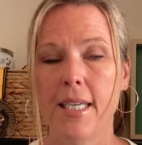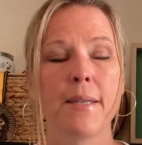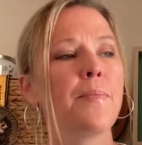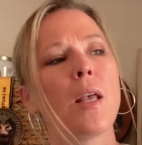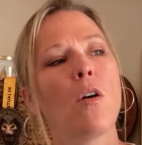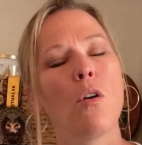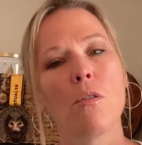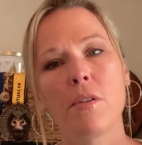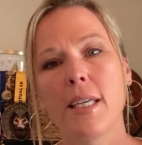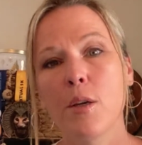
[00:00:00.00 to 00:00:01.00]
in.
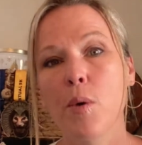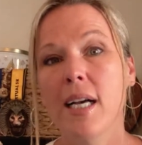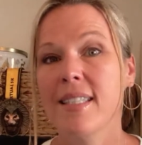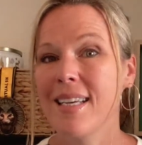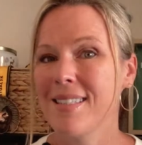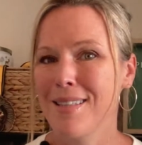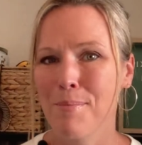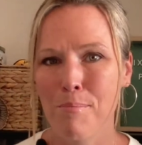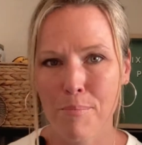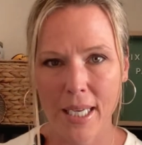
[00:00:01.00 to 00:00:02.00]
Old Key West has
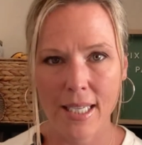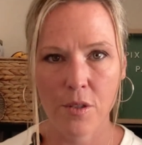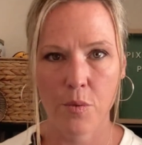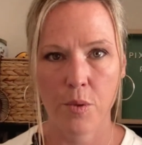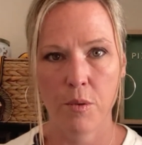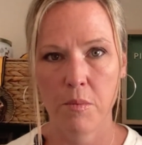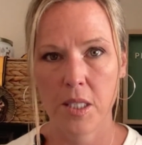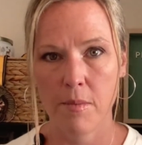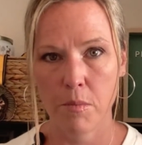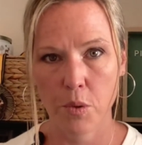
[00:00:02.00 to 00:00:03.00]
the biggest rooms
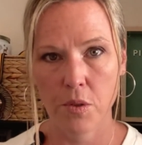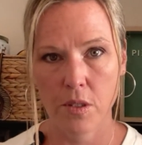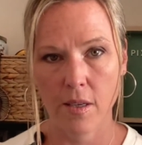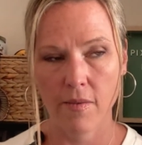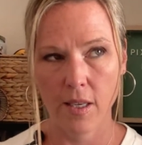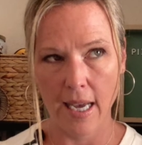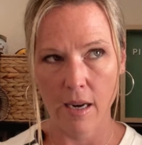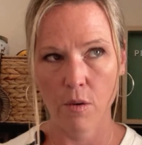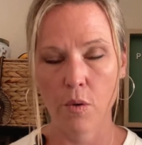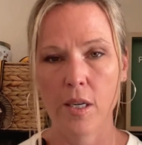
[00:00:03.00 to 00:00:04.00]
in most of the
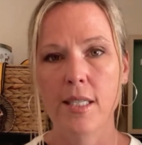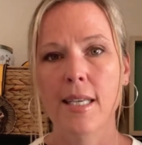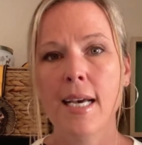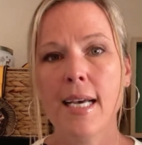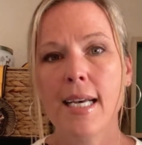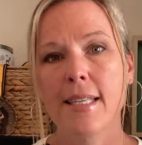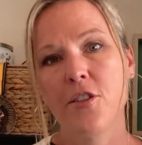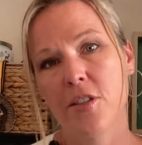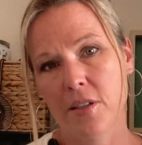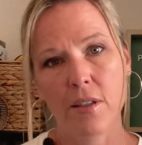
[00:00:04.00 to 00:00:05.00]
categories. It's
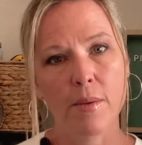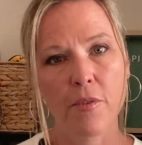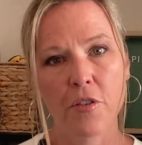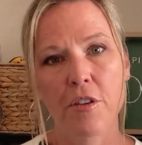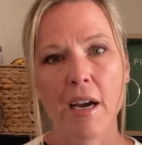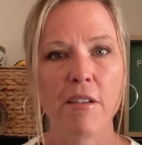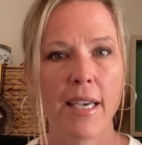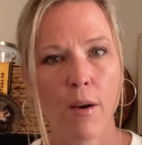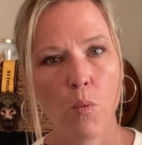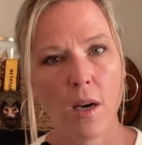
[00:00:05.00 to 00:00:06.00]
just a little bit further out. You
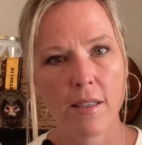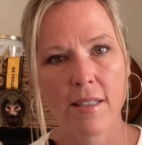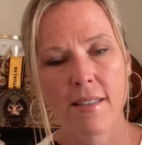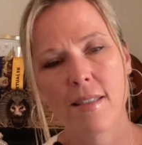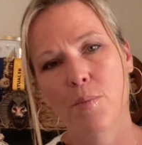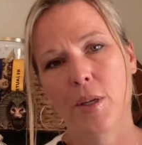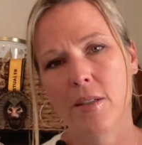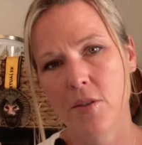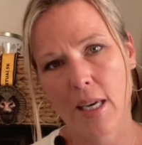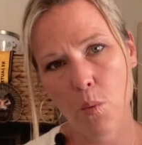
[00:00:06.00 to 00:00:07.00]
can't walk Disney
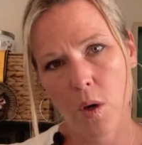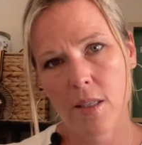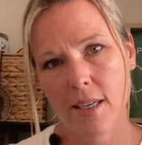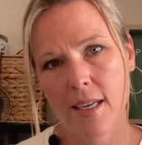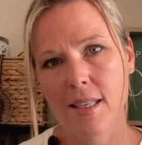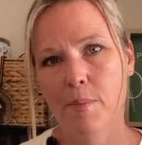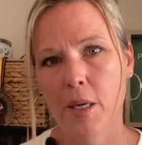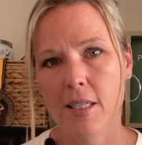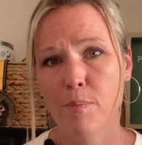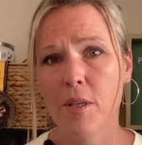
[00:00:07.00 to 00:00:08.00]
Springs. You can't walk to any of the
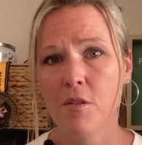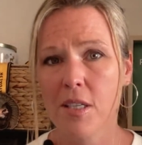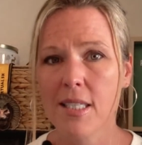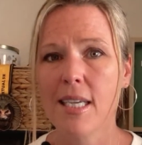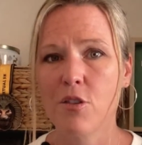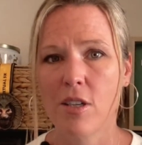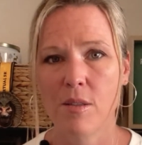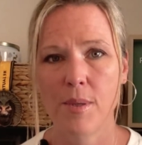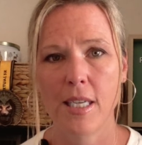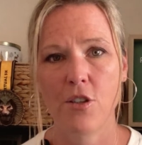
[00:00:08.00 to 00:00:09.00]
parks, but you can take
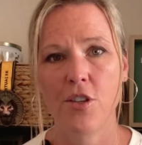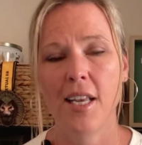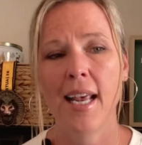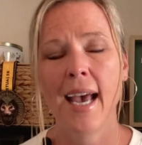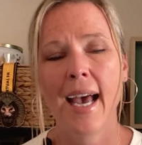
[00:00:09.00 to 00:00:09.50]
transportation.